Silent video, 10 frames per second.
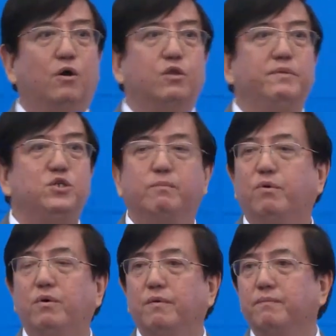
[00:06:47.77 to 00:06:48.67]
Atomy
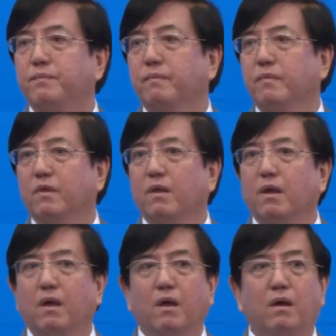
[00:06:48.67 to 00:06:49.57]
shampoo?
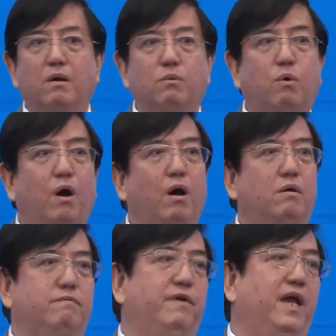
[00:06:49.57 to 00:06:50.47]
Wow,
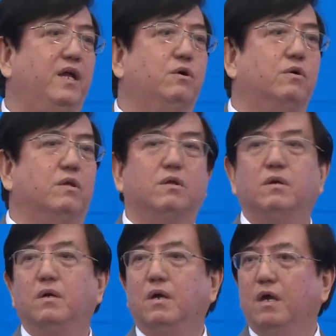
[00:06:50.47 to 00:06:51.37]
very good.
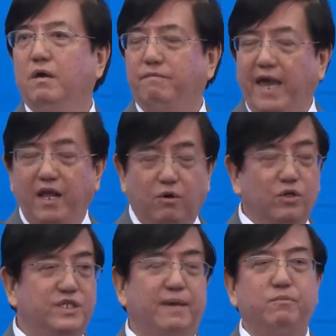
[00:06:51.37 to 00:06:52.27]
Very
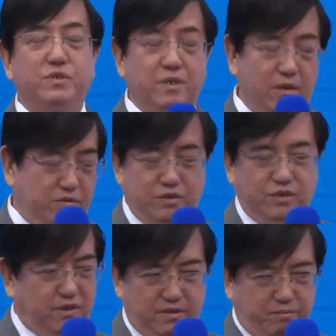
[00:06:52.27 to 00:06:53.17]
good
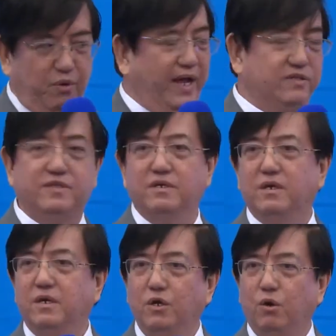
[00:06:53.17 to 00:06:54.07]
products.
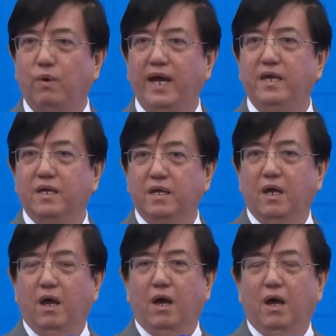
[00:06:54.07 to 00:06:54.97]
You know why?
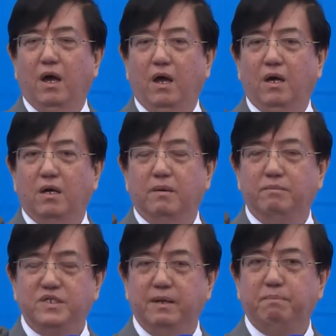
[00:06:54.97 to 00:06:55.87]

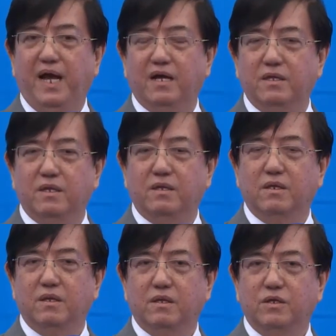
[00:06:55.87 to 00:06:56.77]
Mr. Park
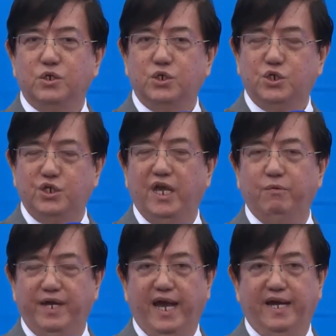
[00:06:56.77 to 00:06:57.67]
shared
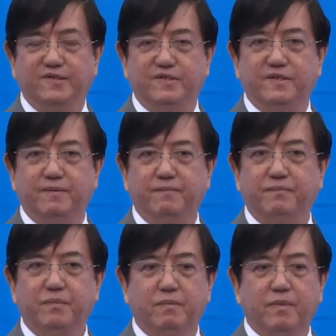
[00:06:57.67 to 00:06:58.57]
with us.
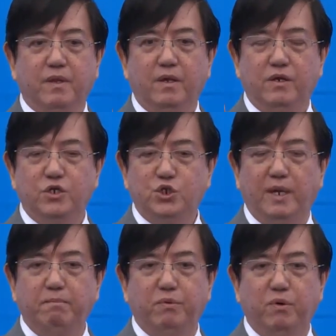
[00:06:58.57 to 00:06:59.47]
The
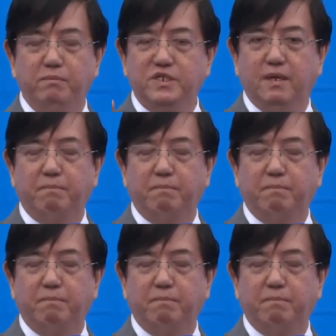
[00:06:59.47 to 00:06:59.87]
shampoo Mr.